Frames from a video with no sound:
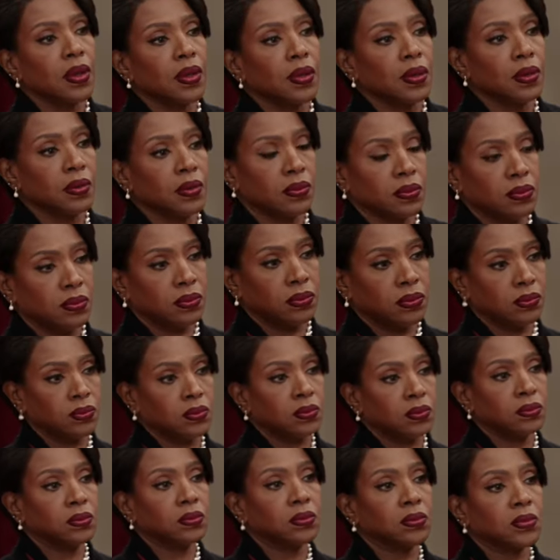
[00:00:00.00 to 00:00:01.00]
Quality
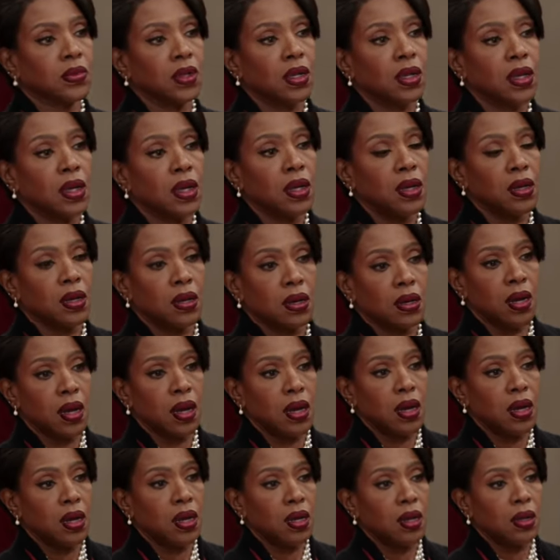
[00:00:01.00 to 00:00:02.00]
time will nurture
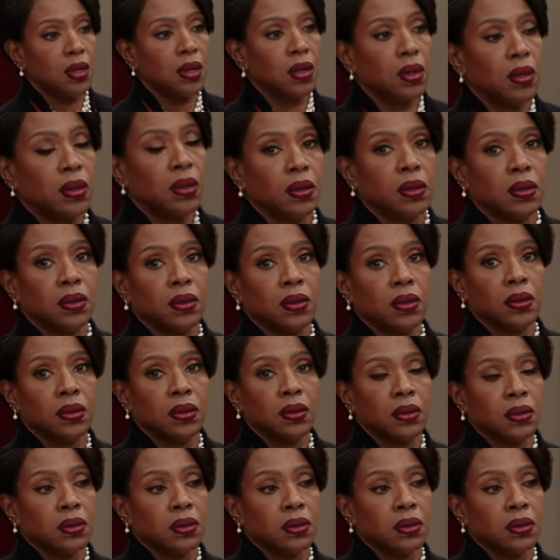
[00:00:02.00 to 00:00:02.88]
understanding and,